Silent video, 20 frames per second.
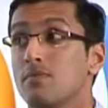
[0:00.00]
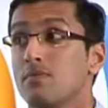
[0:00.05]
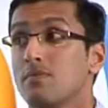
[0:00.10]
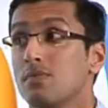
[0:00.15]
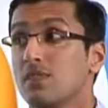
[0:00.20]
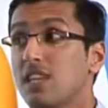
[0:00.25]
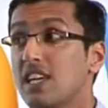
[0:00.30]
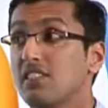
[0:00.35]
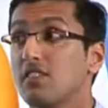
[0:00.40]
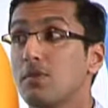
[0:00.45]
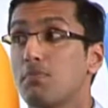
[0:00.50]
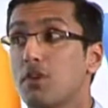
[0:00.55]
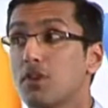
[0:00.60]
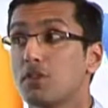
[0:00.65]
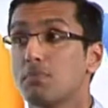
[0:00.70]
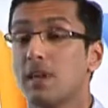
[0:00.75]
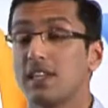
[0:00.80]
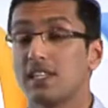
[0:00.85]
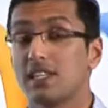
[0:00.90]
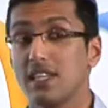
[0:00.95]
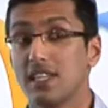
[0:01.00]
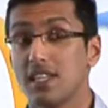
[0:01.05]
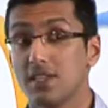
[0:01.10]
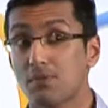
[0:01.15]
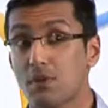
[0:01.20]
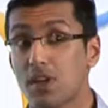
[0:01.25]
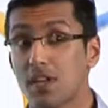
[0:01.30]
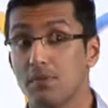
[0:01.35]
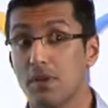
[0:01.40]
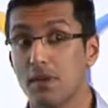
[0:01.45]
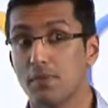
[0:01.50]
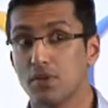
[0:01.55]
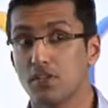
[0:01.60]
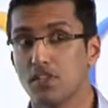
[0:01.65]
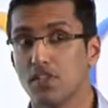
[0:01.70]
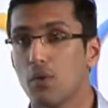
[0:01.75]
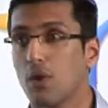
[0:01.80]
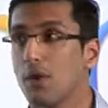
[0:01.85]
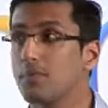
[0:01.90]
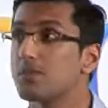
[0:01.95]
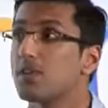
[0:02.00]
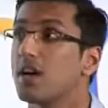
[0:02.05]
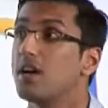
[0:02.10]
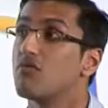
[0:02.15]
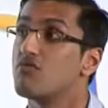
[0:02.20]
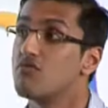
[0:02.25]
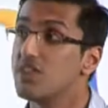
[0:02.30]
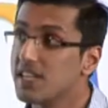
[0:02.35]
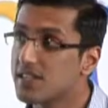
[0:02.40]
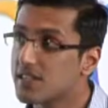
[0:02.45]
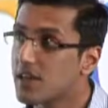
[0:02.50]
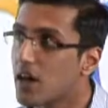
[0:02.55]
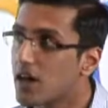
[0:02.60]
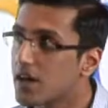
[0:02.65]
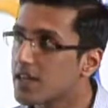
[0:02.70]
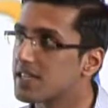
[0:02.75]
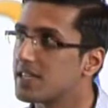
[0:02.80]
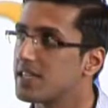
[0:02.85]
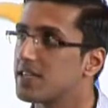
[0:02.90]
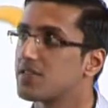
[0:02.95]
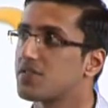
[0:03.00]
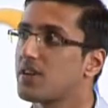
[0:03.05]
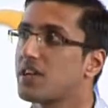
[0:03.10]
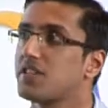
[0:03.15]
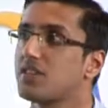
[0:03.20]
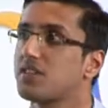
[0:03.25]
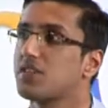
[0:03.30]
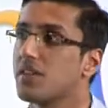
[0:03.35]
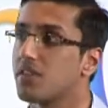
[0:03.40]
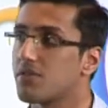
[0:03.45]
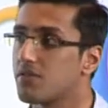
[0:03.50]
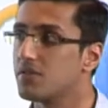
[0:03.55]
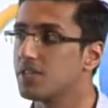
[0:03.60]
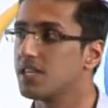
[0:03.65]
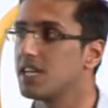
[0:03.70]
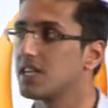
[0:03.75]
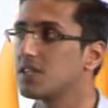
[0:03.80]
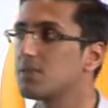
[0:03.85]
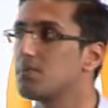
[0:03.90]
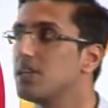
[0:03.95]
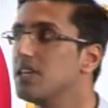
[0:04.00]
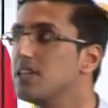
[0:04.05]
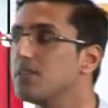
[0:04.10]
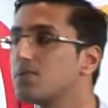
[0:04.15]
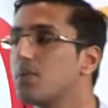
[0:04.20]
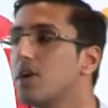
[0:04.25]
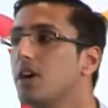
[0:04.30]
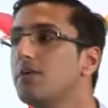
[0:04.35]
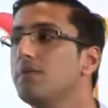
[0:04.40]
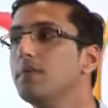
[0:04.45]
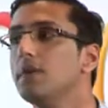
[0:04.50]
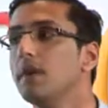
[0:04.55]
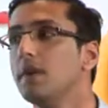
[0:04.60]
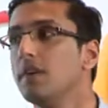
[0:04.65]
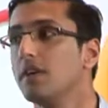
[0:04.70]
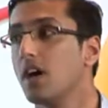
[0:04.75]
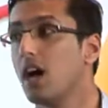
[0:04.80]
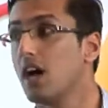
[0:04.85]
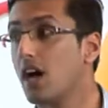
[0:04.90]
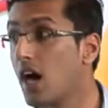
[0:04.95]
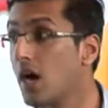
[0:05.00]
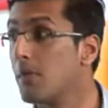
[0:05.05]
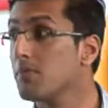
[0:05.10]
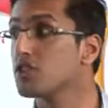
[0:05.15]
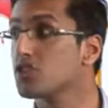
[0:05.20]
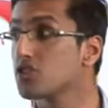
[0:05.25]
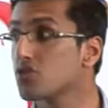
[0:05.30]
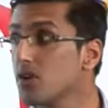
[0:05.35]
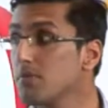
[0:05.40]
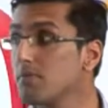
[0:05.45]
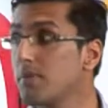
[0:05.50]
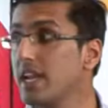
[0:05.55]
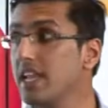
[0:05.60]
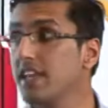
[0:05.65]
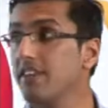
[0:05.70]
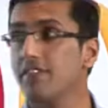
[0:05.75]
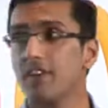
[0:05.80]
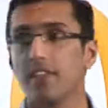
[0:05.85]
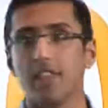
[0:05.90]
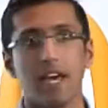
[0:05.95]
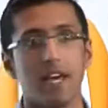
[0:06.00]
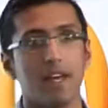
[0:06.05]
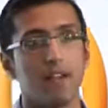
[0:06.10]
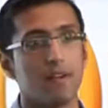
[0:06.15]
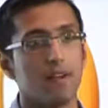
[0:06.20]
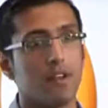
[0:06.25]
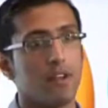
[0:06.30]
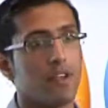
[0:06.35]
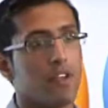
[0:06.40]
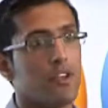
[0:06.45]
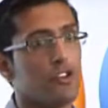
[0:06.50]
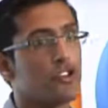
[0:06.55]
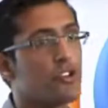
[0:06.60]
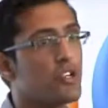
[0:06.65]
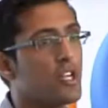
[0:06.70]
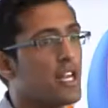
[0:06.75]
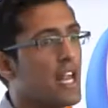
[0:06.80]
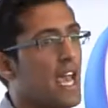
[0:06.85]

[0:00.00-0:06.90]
So that's your prospecting, that's bringing people to your website. Retargeting strategy through D S Ps. Well, I'm a strong believer that you shouldn't